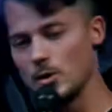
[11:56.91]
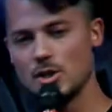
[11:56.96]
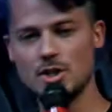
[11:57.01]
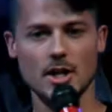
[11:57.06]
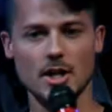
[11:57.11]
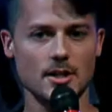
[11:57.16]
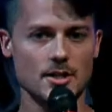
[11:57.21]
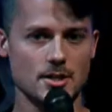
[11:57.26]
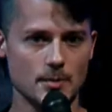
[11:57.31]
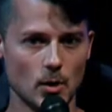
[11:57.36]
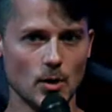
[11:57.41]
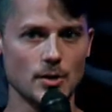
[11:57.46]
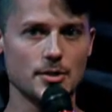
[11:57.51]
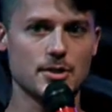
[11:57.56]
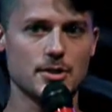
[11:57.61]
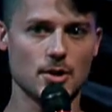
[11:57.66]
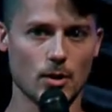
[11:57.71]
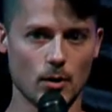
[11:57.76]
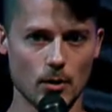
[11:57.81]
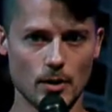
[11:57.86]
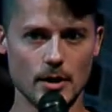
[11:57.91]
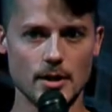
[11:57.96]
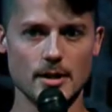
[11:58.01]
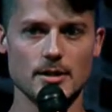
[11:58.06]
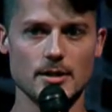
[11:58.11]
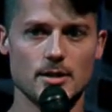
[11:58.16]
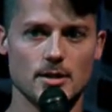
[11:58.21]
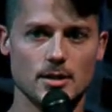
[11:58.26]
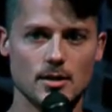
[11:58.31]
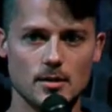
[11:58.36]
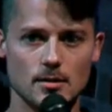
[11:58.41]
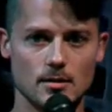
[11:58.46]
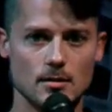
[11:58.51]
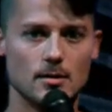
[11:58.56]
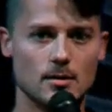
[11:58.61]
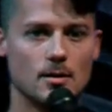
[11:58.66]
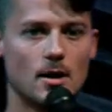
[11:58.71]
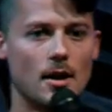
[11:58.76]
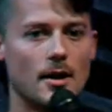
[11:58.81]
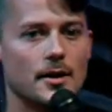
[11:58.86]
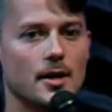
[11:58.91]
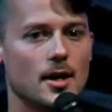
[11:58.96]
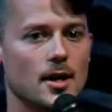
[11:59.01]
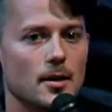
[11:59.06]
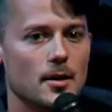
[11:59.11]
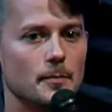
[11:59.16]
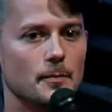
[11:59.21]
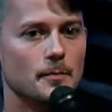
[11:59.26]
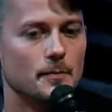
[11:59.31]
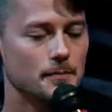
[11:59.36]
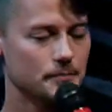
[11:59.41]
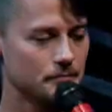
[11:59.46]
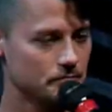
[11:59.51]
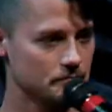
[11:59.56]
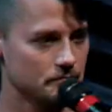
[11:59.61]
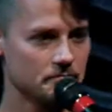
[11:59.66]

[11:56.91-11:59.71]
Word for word: shared some old stories, caught up,